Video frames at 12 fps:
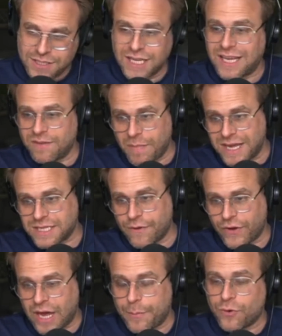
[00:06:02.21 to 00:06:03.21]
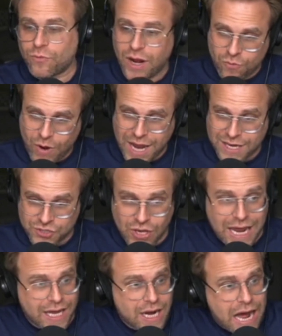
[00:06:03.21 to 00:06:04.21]
to give myself a couple runways so that
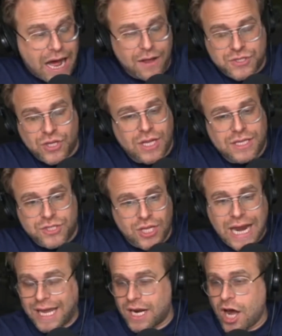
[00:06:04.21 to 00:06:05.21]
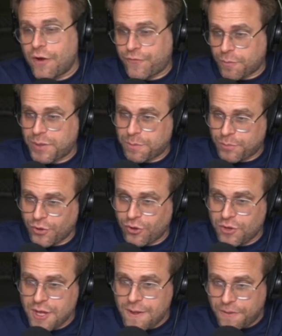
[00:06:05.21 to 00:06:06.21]
I can so that I can offer
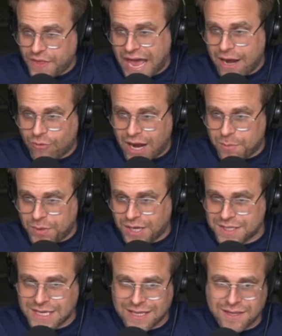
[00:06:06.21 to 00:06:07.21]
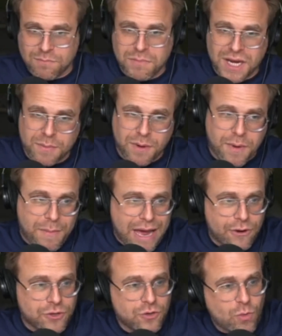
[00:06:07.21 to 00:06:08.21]
people that, right? Because like the minimum
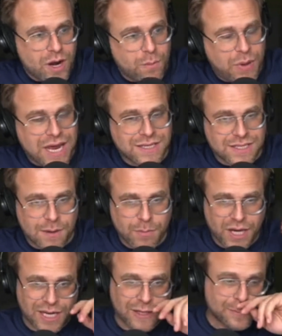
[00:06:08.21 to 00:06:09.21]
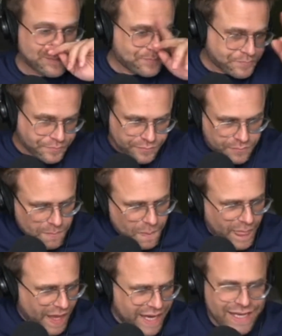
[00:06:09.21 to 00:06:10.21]
amount you'd want to pay somebody
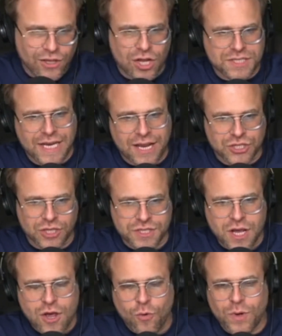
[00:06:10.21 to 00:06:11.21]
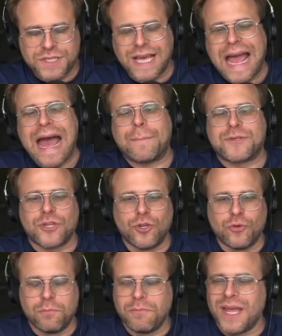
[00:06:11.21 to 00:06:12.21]
in Los Angeles, what's the
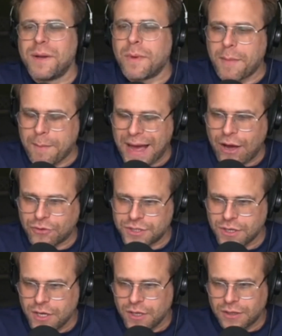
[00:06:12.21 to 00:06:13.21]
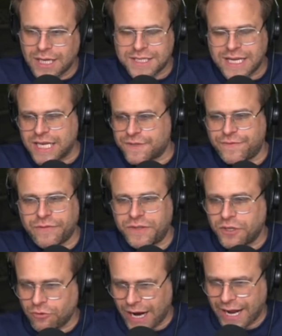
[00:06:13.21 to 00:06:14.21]
absolute minimum amount? Let's say it's 50
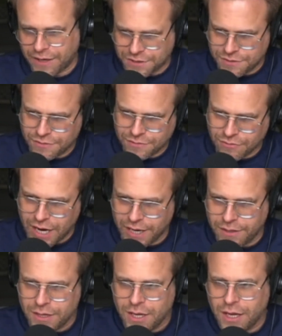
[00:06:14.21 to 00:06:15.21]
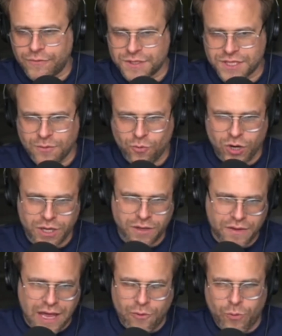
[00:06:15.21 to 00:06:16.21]
grand, right? For
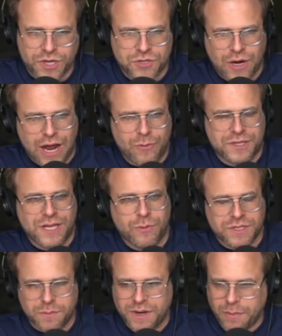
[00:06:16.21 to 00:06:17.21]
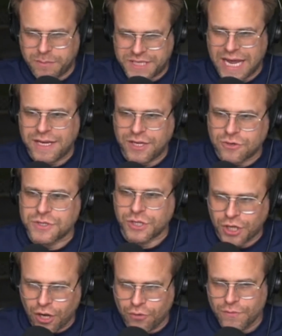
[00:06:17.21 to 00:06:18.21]
someone, which I would say was a minimum 10 years
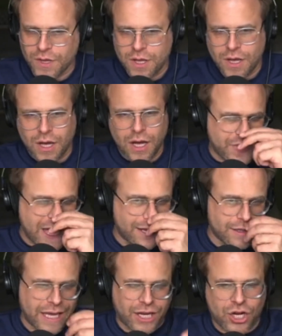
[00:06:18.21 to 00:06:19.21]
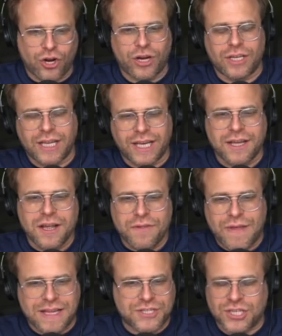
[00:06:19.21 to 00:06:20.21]
ago. That like currently,
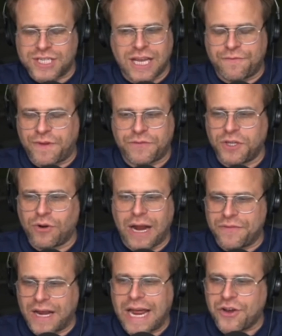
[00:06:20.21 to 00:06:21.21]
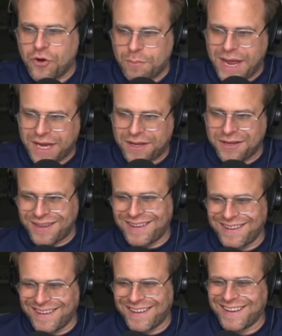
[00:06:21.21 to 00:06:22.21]
that's just like 50 grand that I don't make.
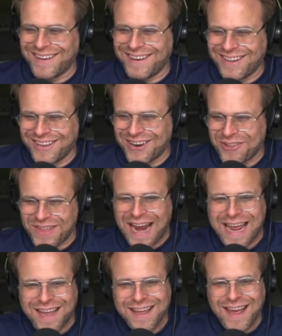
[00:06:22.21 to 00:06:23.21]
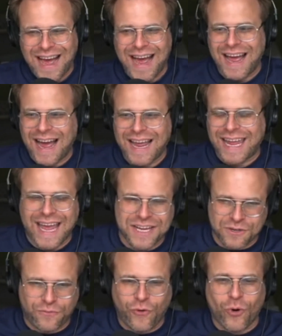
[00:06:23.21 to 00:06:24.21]
That I can't
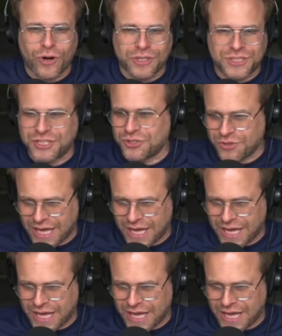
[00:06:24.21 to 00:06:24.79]
afford to do